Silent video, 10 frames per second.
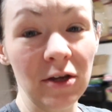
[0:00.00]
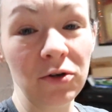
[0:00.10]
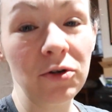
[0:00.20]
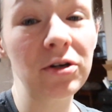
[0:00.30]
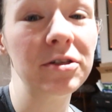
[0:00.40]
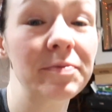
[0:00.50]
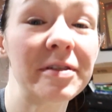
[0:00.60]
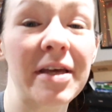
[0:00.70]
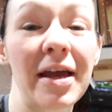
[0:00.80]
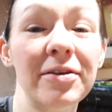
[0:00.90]
your new
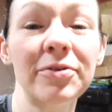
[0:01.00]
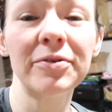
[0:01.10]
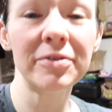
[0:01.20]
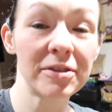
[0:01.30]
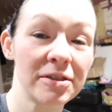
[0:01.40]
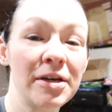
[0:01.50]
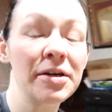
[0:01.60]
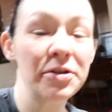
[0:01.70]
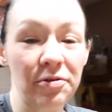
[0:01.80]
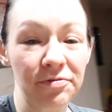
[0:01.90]
Christmas candles,
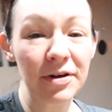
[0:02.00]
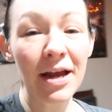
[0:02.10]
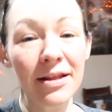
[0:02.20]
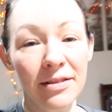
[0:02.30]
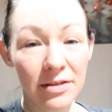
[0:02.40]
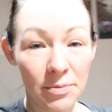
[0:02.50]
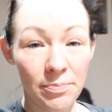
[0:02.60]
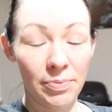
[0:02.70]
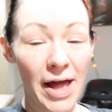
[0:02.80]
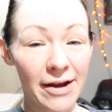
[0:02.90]
don't forget that the
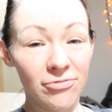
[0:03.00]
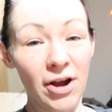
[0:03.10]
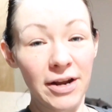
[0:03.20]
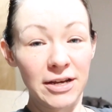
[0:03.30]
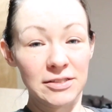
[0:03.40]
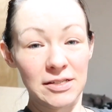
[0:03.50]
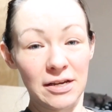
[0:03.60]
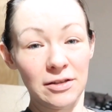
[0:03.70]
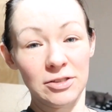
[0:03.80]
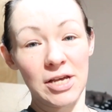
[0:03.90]
Black Friday
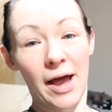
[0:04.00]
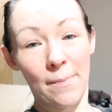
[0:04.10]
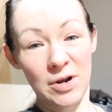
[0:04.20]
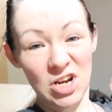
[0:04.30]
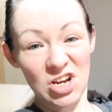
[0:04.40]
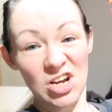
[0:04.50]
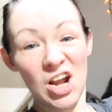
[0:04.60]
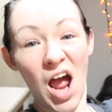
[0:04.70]
sale is happening